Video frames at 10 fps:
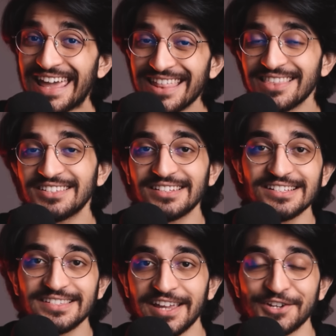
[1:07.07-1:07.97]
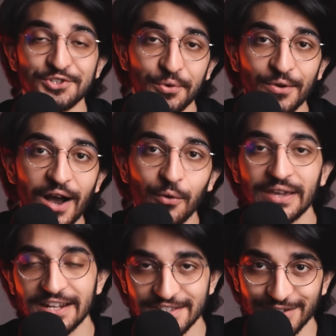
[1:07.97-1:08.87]
in this testing and showing you how we
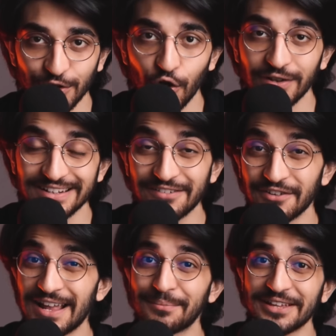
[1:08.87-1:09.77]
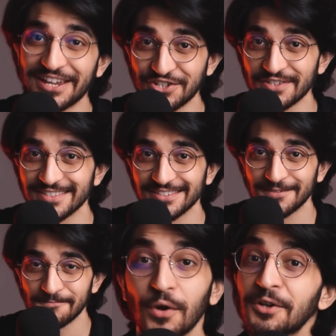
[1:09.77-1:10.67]
can install all the different applications.
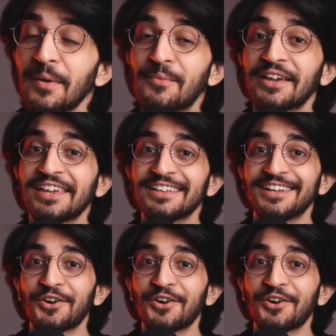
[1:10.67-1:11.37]
We're going to be breaking it